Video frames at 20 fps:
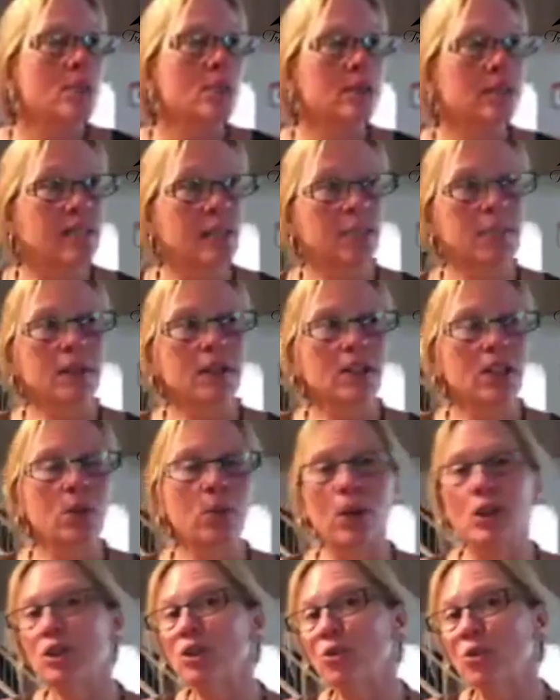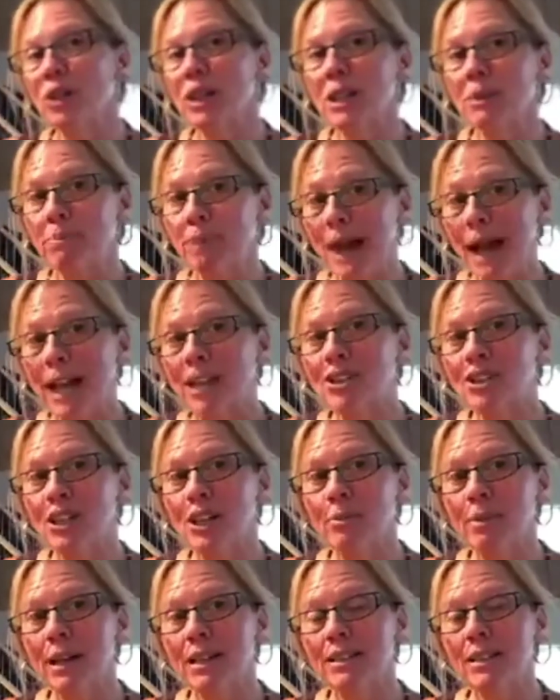But typically when you're really
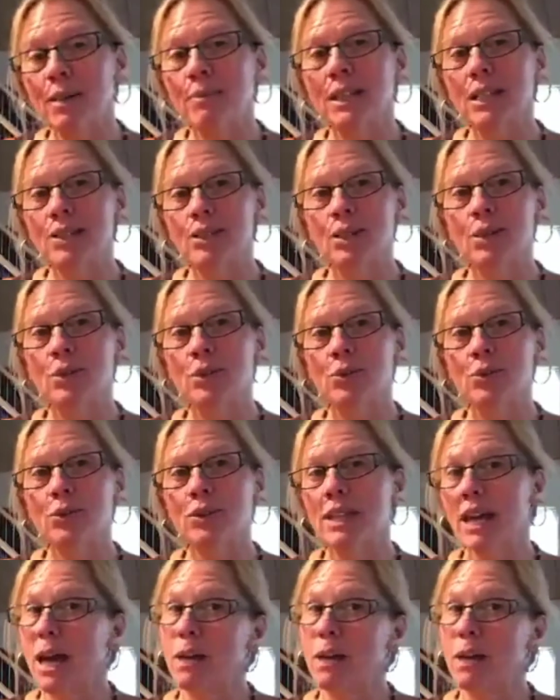passionate about something too,